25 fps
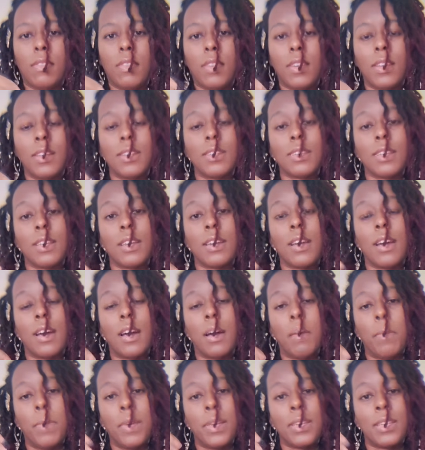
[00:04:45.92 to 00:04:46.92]
And it's an
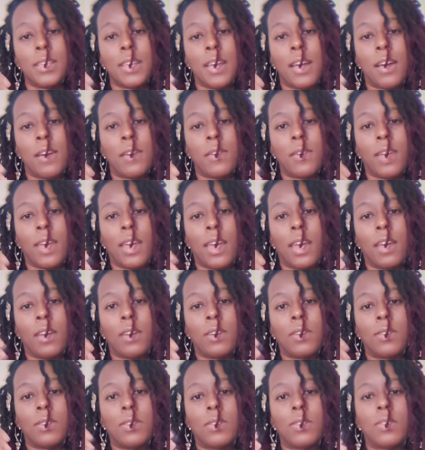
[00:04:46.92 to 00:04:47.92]
up and down
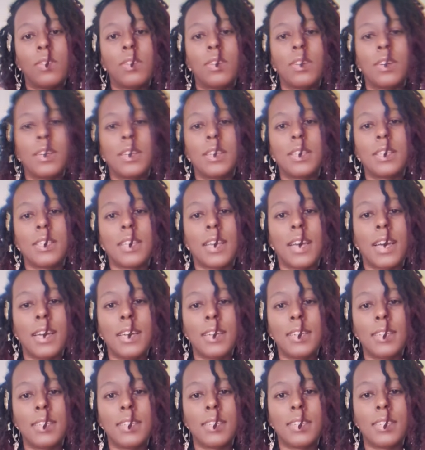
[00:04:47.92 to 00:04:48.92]
angle, a
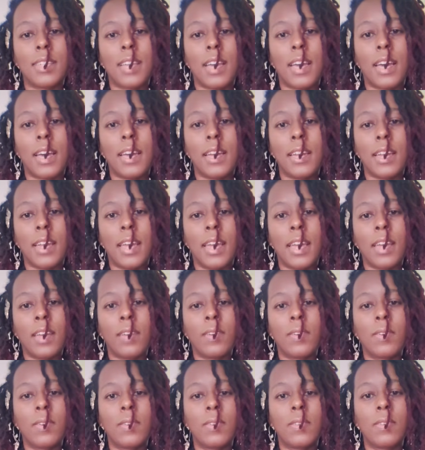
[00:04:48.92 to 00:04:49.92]
side to side
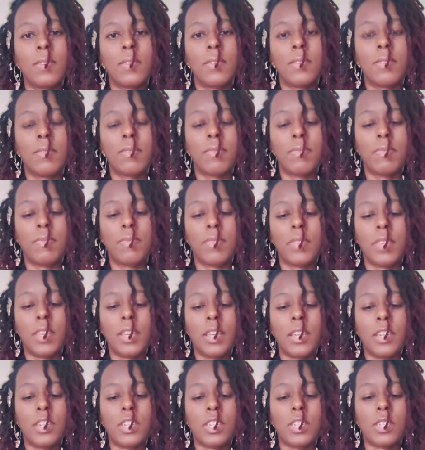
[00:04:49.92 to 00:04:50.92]
angle,
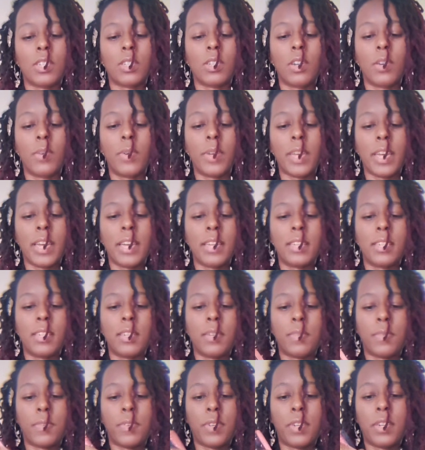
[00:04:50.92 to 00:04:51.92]
and just going at
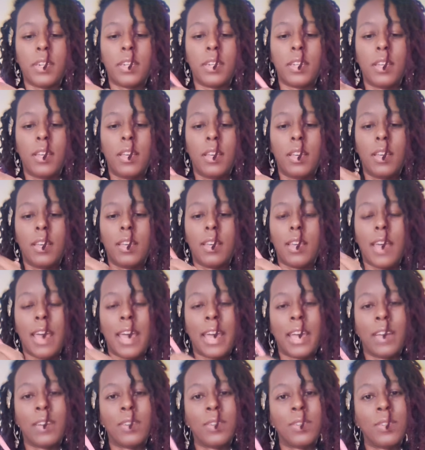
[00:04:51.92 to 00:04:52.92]
different
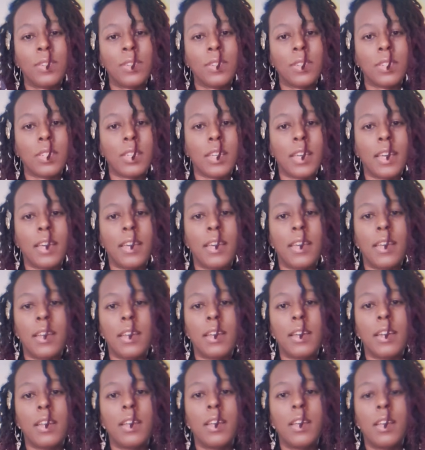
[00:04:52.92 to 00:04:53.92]
angles
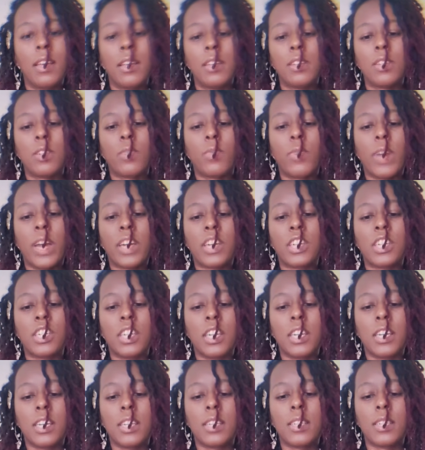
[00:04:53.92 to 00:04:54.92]
and
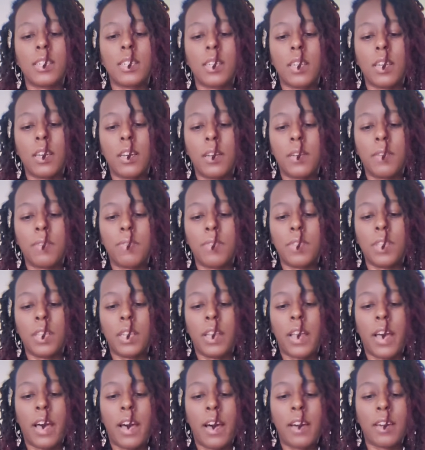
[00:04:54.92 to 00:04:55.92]
directions of the
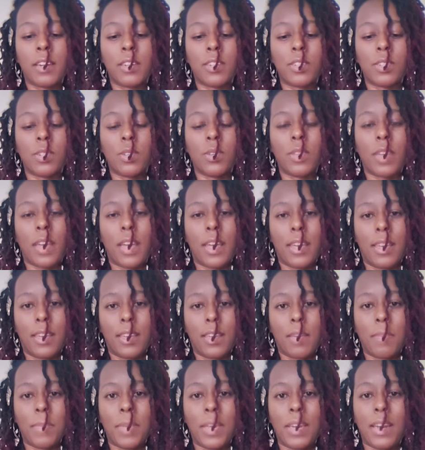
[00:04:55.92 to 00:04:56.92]
lock so that it
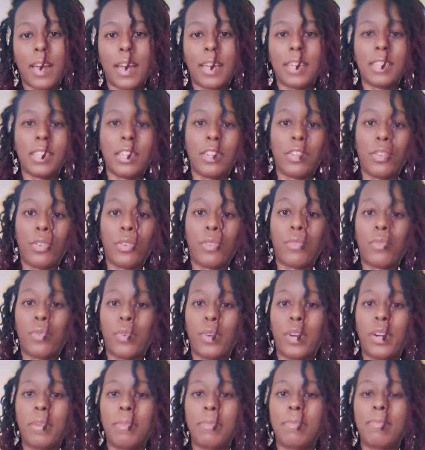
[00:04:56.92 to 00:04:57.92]
can be nice and
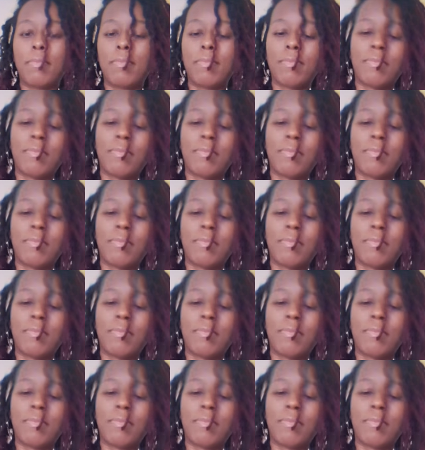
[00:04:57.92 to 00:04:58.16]
uniform.